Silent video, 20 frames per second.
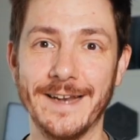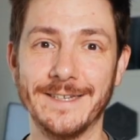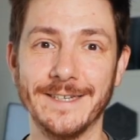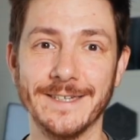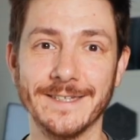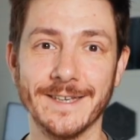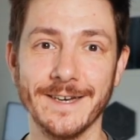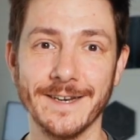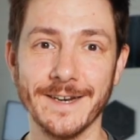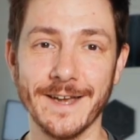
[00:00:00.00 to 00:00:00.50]

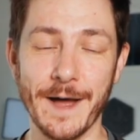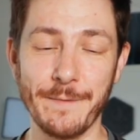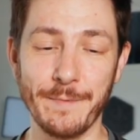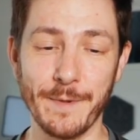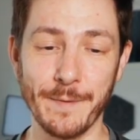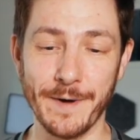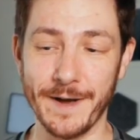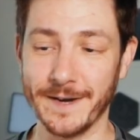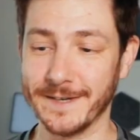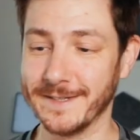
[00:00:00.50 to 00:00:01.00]
just got a couple
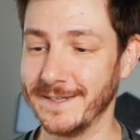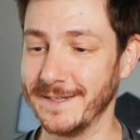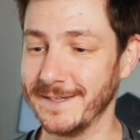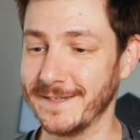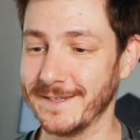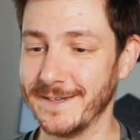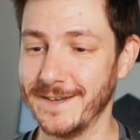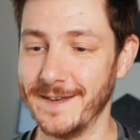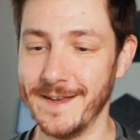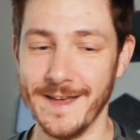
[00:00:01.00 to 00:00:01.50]

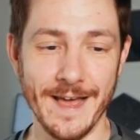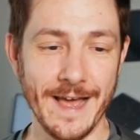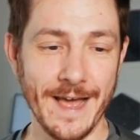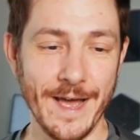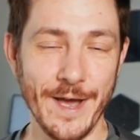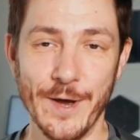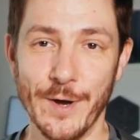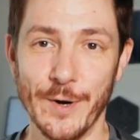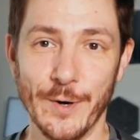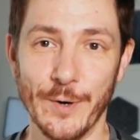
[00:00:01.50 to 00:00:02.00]
boxes.
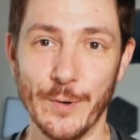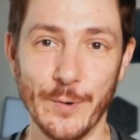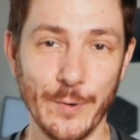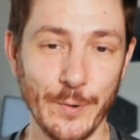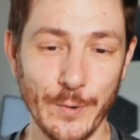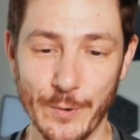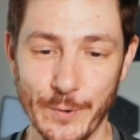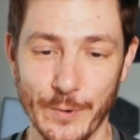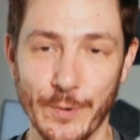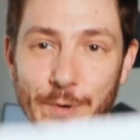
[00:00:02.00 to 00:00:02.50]

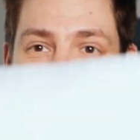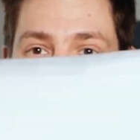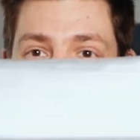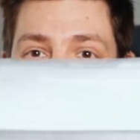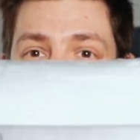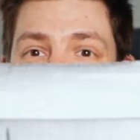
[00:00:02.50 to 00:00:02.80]
Ooh, I'm